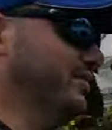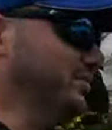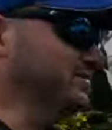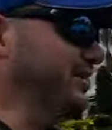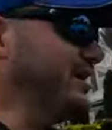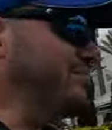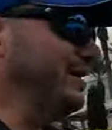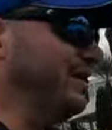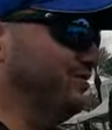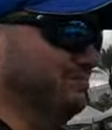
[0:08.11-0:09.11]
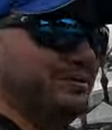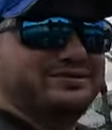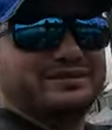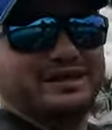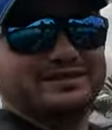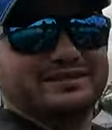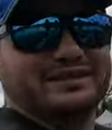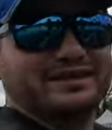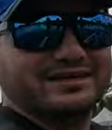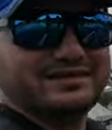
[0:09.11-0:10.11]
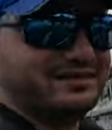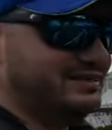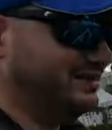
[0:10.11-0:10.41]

Cool thing about boats like this